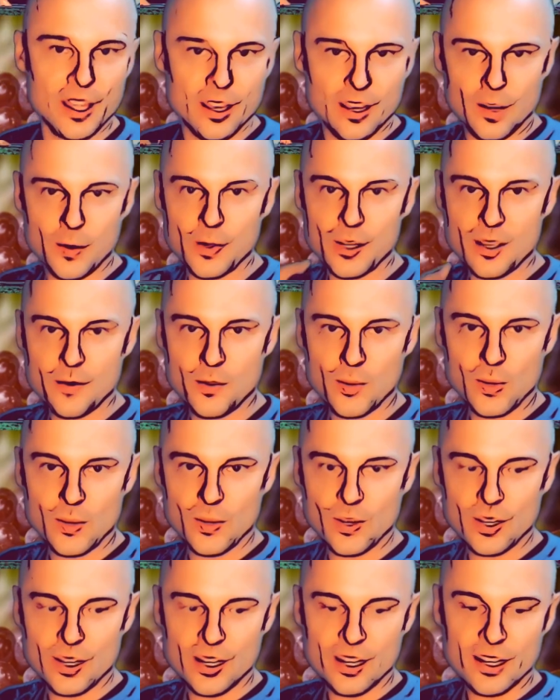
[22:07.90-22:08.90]
I want to get more
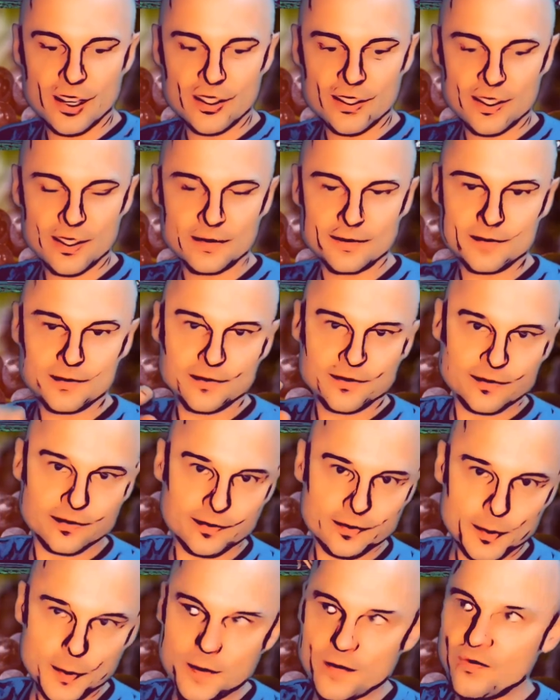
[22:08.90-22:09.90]
organized,
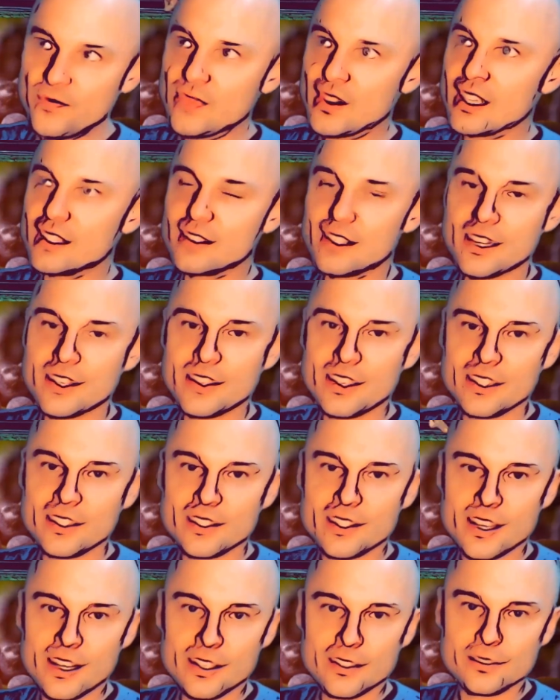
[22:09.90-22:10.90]
lay
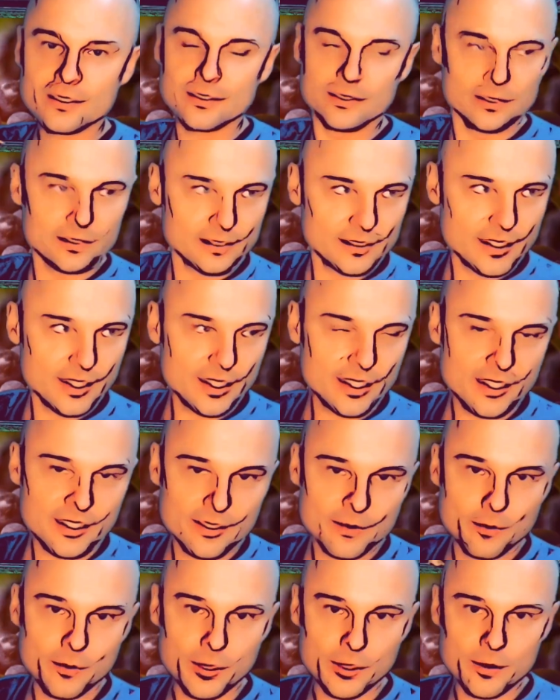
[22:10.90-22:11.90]
things out,
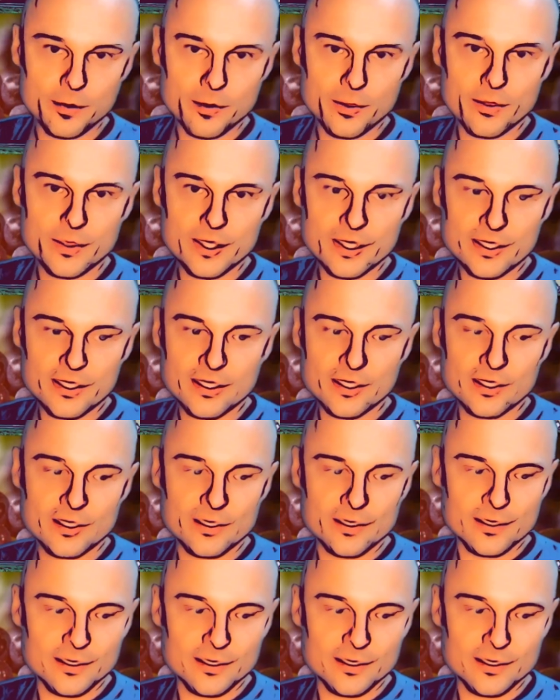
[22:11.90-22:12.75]
bullet points.